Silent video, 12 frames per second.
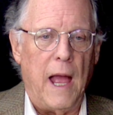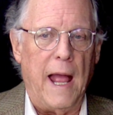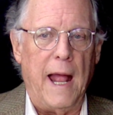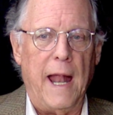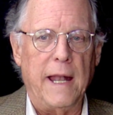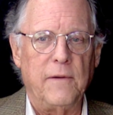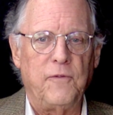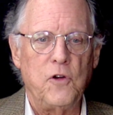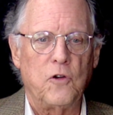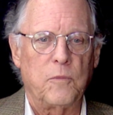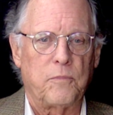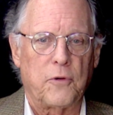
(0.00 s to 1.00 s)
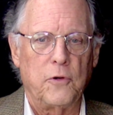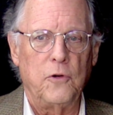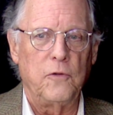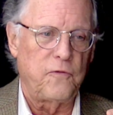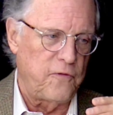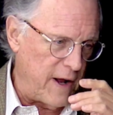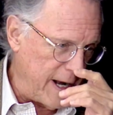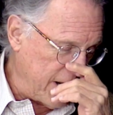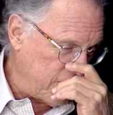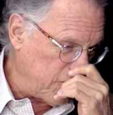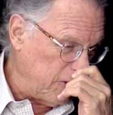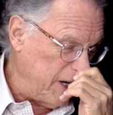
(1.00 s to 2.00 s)
And if you could prove
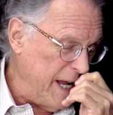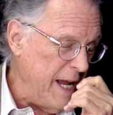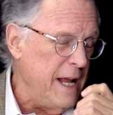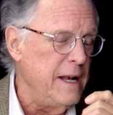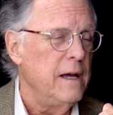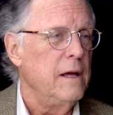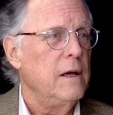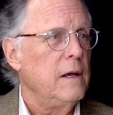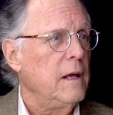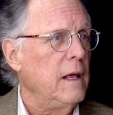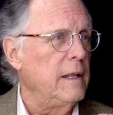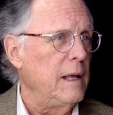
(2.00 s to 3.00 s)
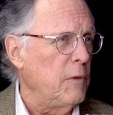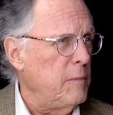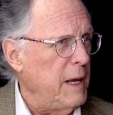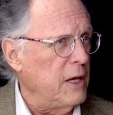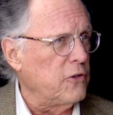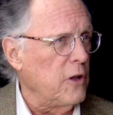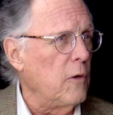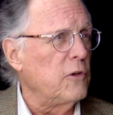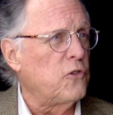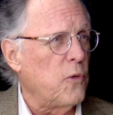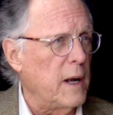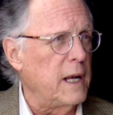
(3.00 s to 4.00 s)
financial need, that would be as low
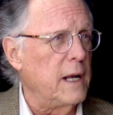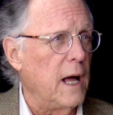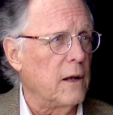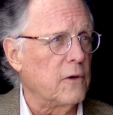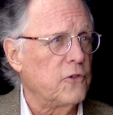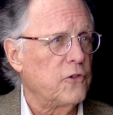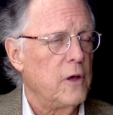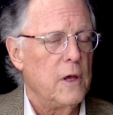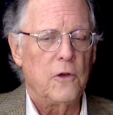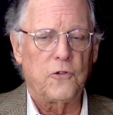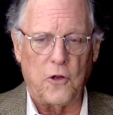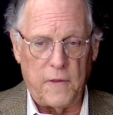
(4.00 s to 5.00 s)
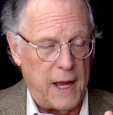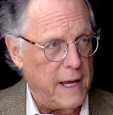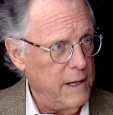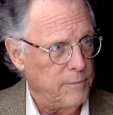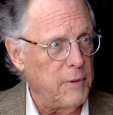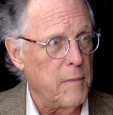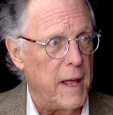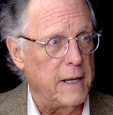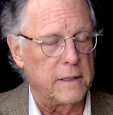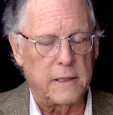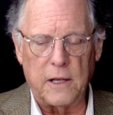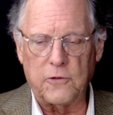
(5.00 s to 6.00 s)
as $20. Yep. So they
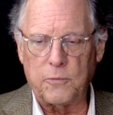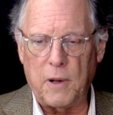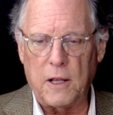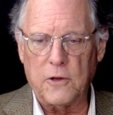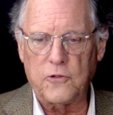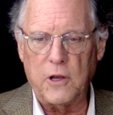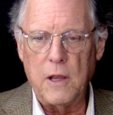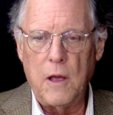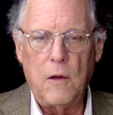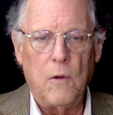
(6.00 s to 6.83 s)
implemented this policy.